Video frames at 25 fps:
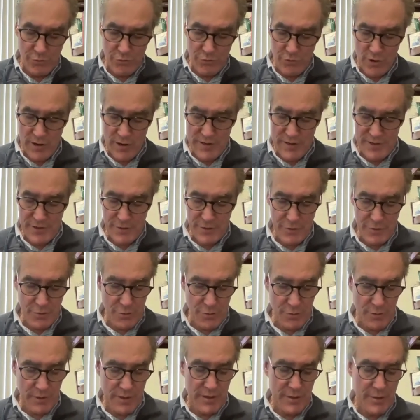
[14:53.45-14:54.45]
trying to
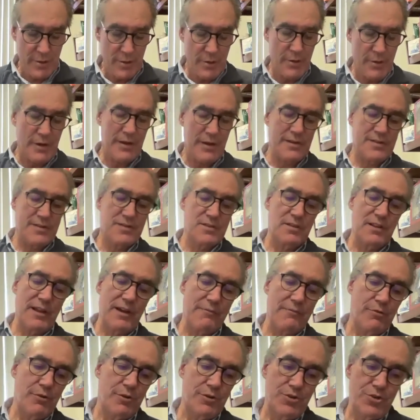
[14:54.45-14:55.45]
do here is
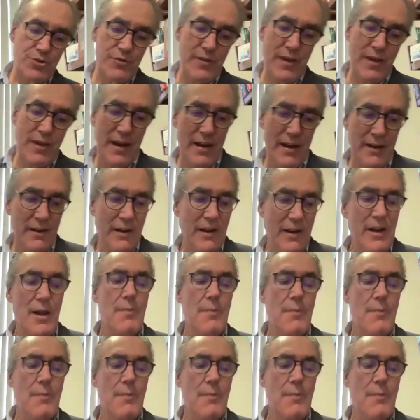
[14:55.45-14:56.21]
leverage that